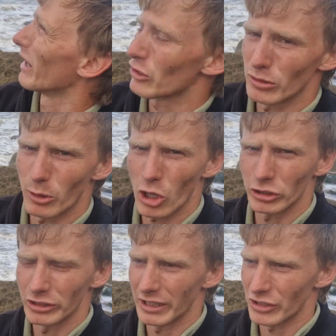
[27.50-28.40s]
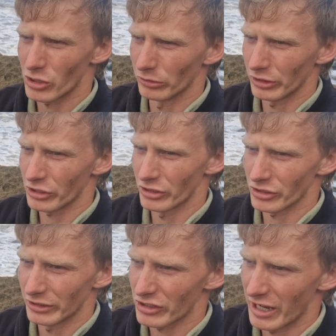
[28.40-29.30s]
get summer cod in these
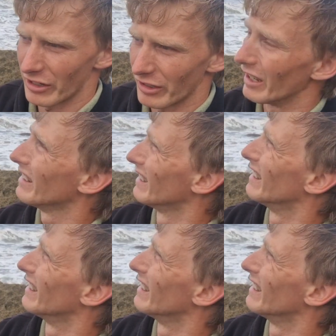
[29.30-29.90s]
conditions in this area.